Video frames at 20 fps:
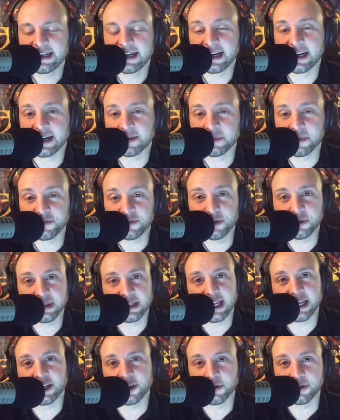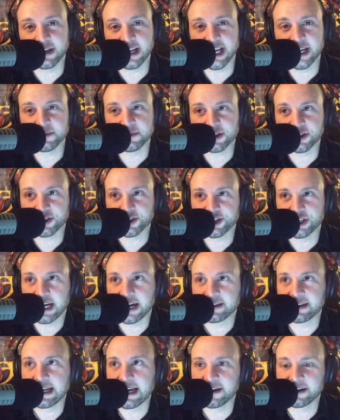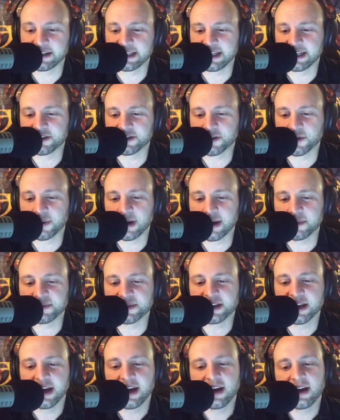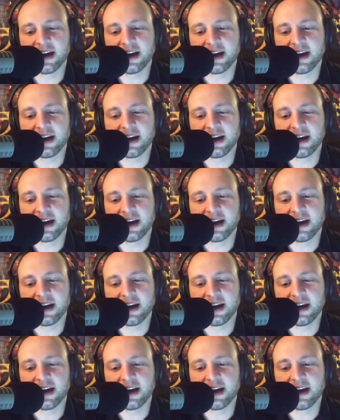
Um, if you would like your names shouted out on the interwebs,